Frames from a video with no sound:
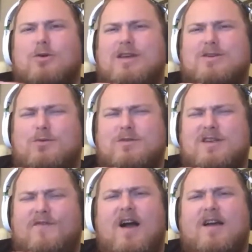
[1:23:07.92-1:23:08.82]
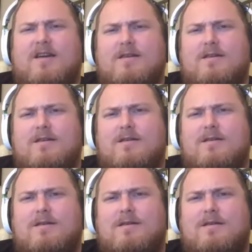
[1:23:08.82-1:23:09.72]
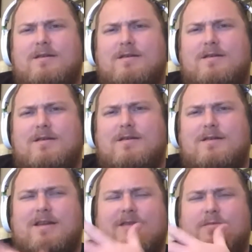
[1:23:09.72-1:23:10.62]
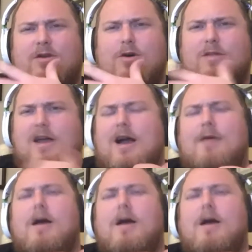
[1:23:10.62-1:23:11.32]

he's old as fuck. Like, leave him alone. Like, I,